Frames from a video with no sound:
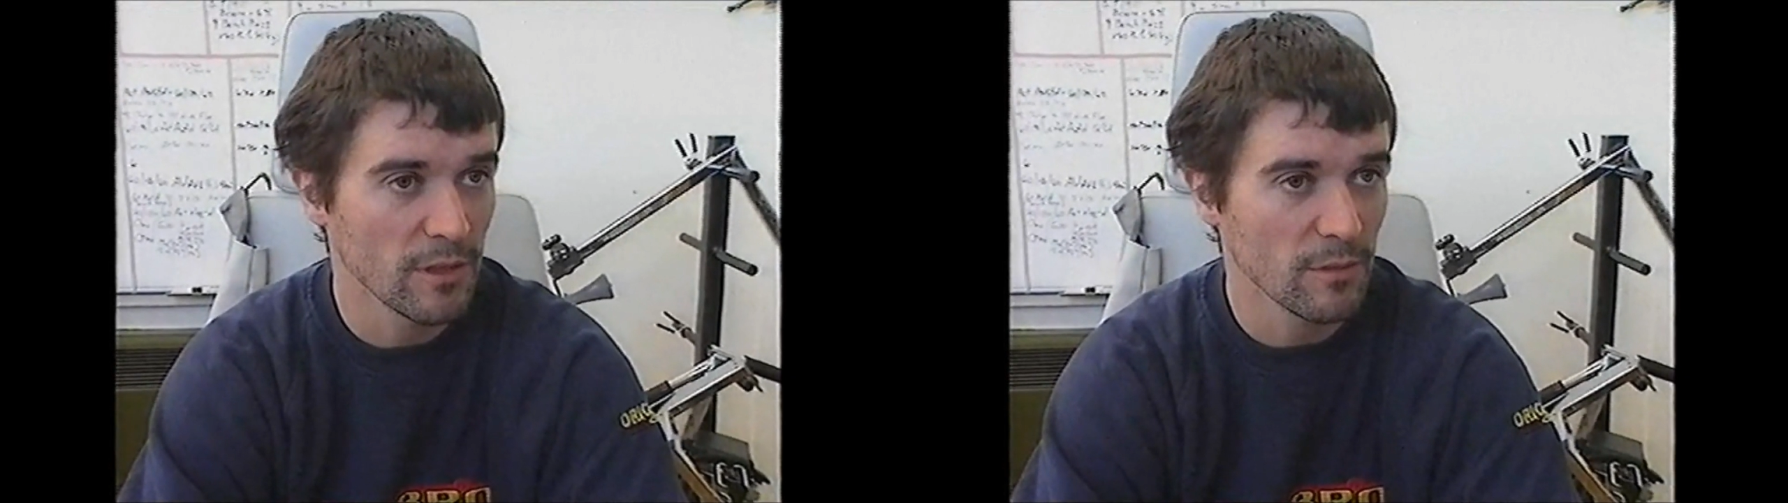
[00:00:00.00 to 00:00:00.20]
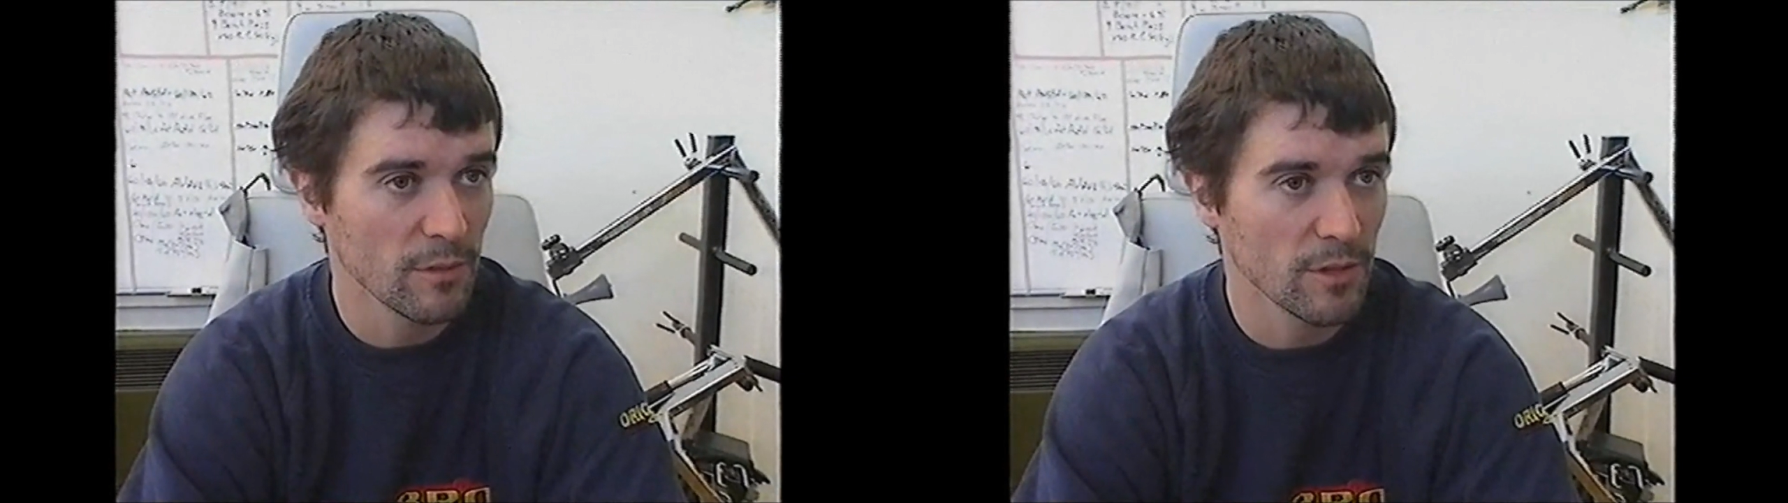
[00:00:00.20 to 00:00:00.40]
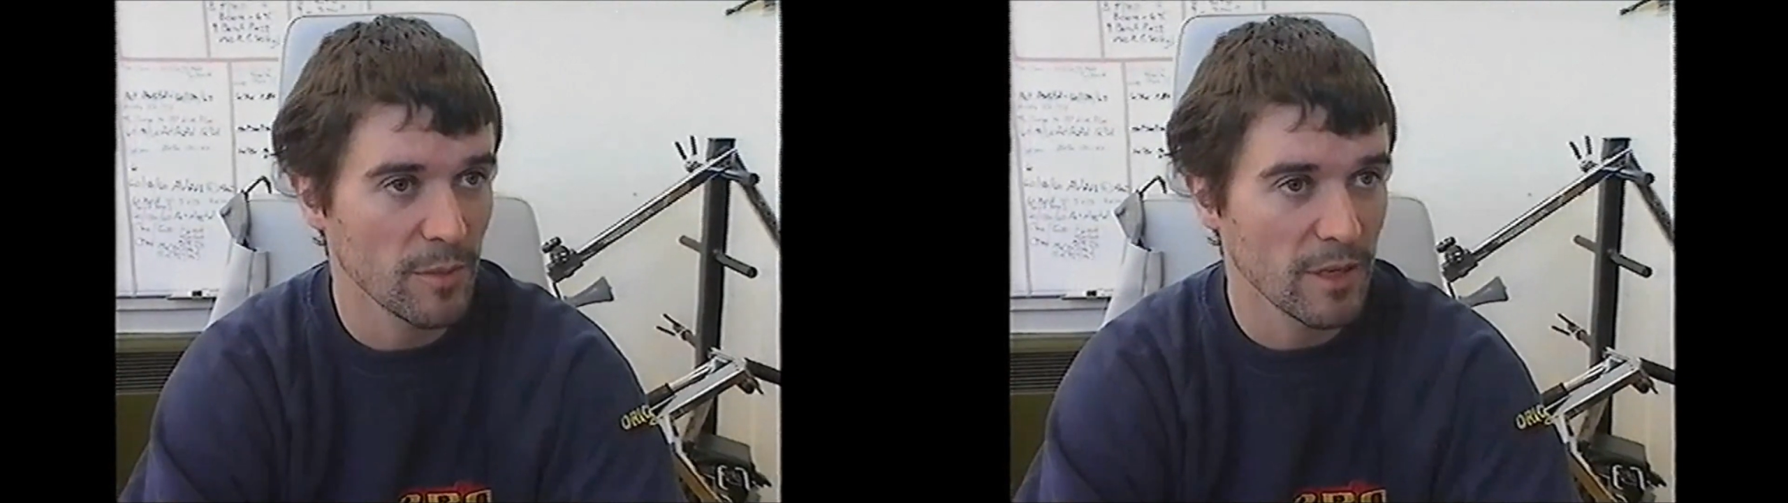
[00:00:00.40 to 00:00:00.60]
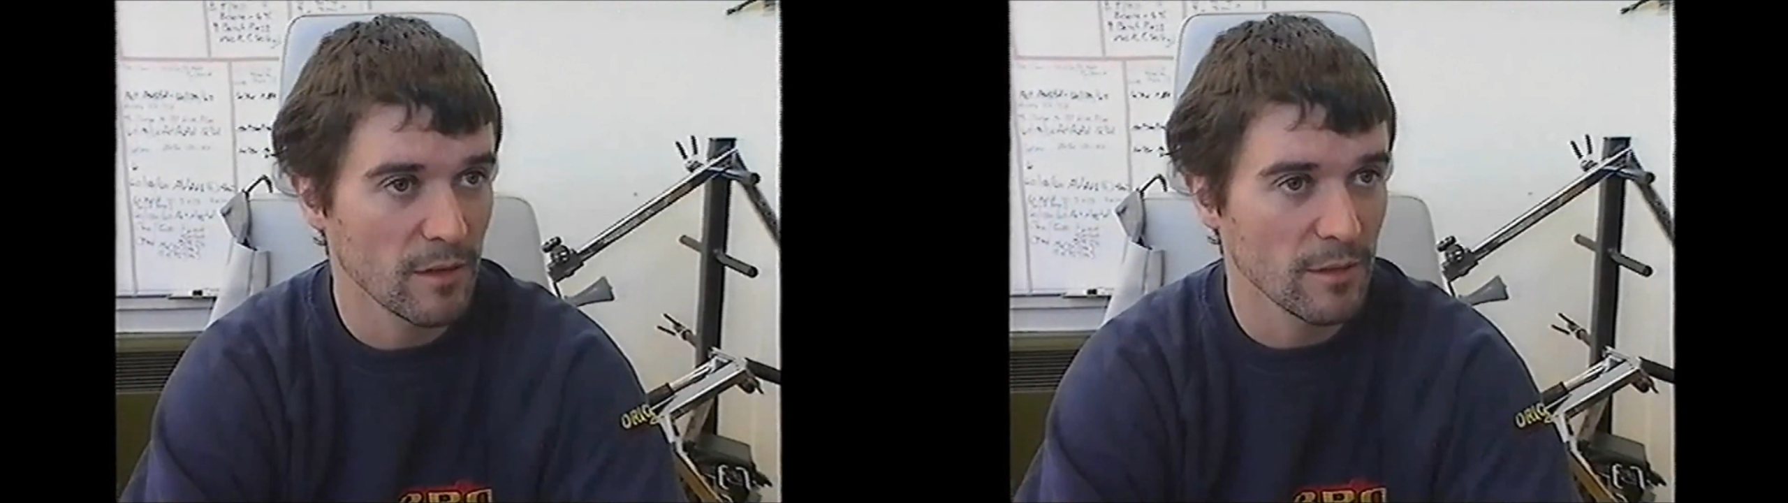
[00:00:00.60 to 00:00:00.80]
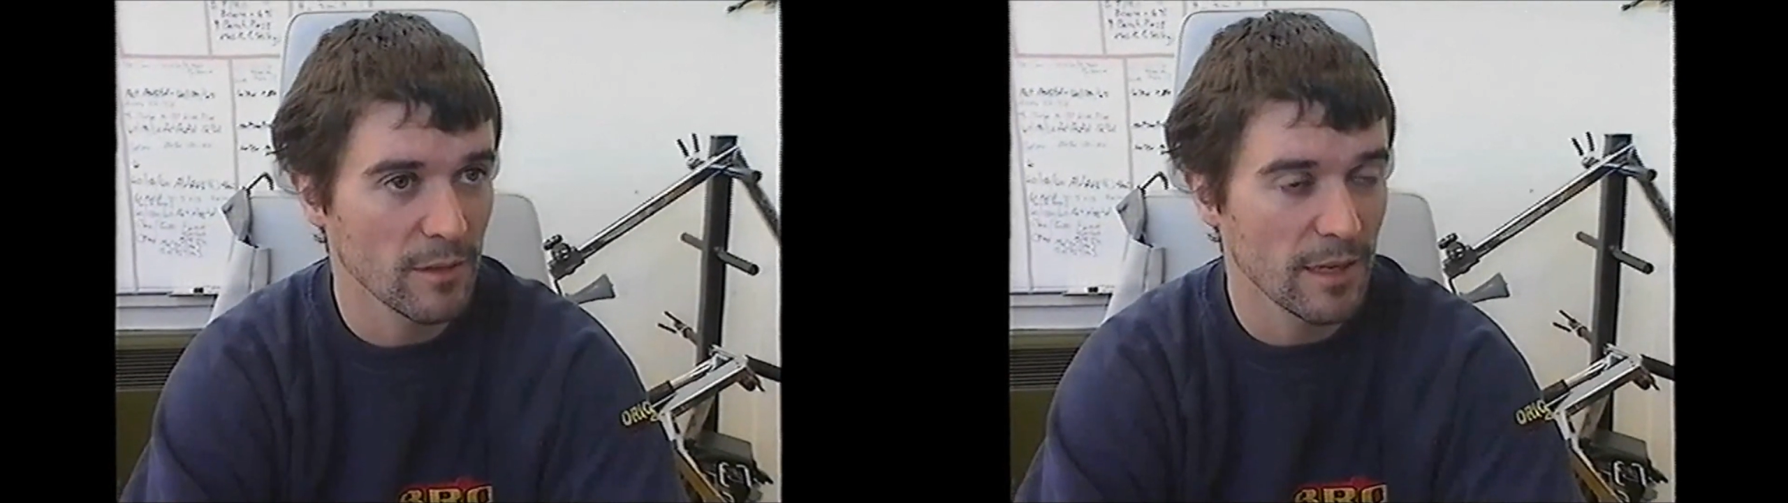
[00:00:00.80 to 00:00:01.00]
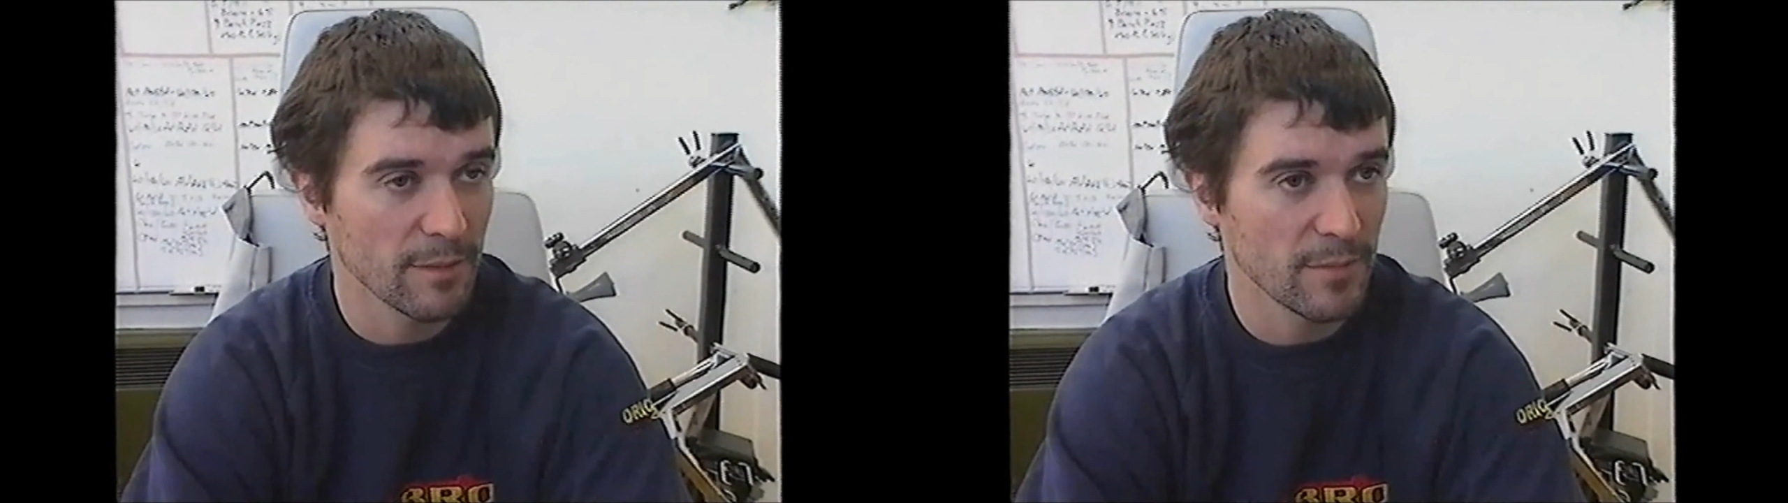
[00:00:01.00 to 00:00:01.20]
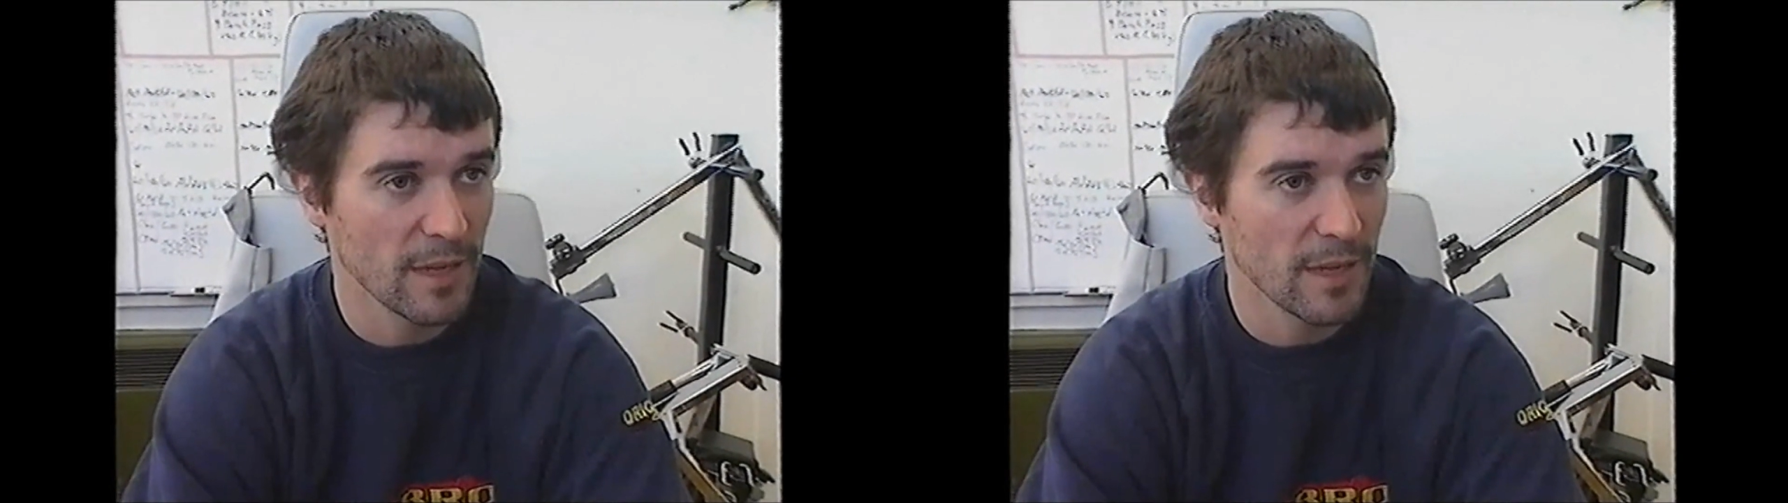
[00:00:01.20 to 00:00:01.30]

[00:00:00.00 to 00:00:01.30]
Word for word: we're going to be down to um,